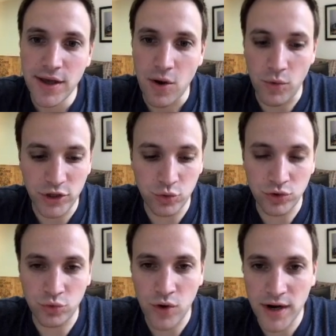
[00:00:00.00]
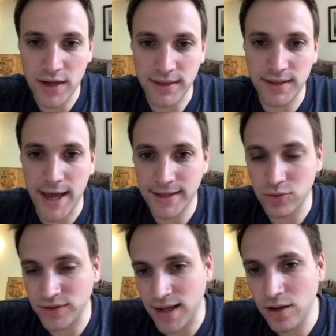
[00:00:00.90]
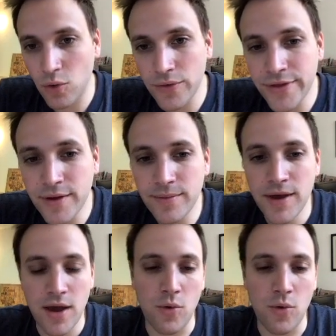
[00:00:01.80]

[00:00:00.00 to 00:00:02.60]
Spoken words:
which would run us Dijkstra's algorithm